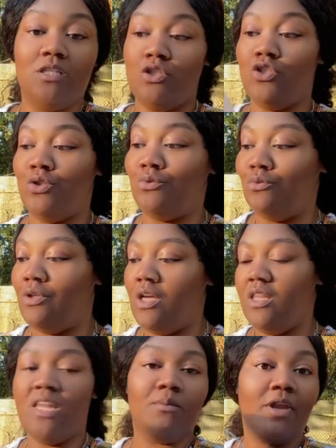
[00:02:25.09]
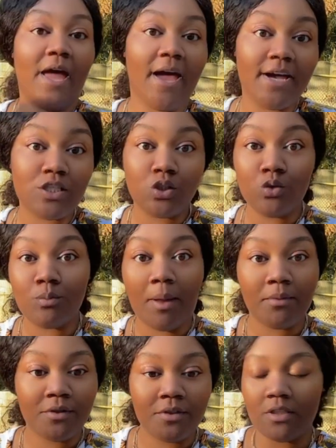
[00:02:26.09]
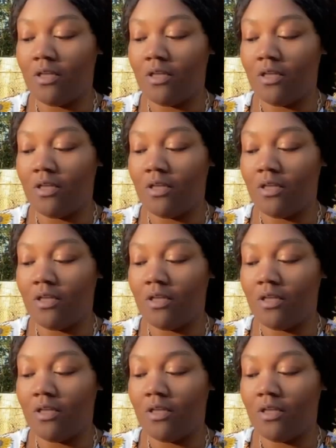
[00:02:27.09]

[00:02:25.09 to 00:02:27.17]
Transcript: too that I'm going to add to my book.